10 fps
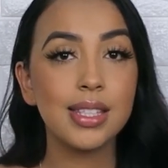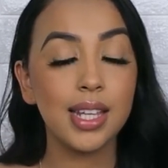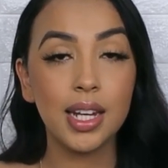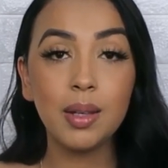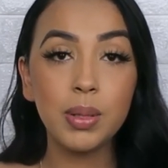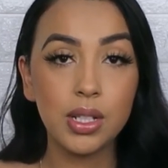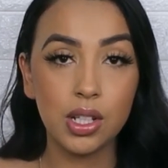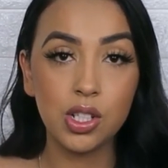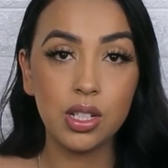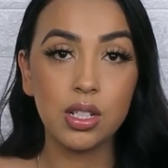signing
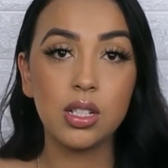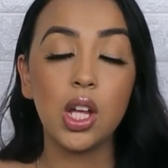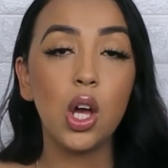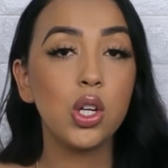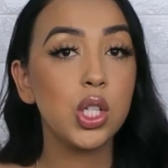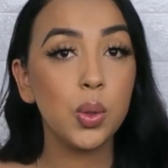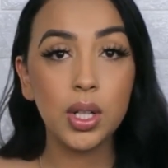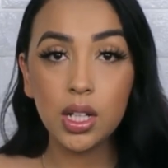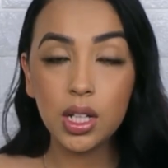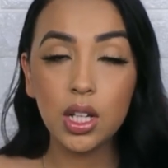petitions,
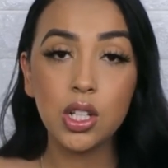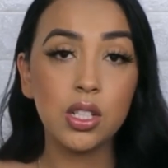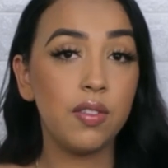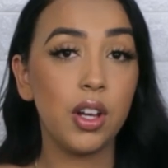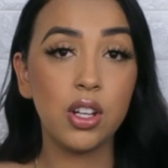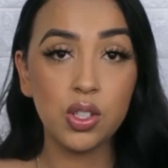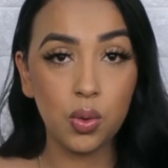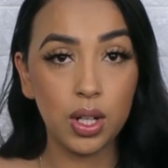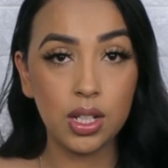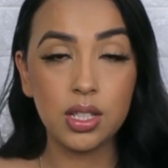donating to
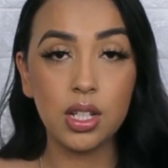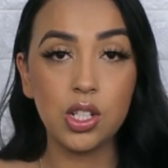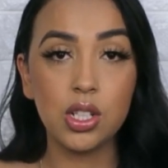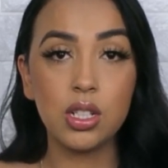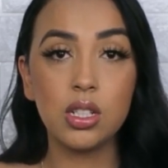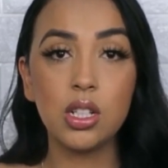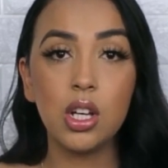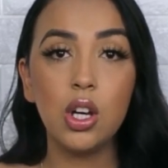various organizations,